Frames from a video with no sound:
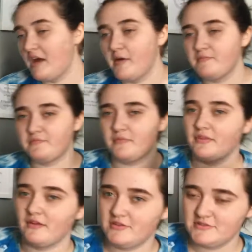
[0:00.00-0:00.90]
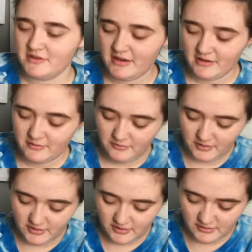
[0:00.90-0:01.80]
that. So yeah,
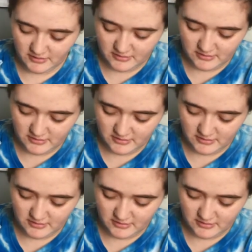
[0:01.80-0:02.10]
we're gonna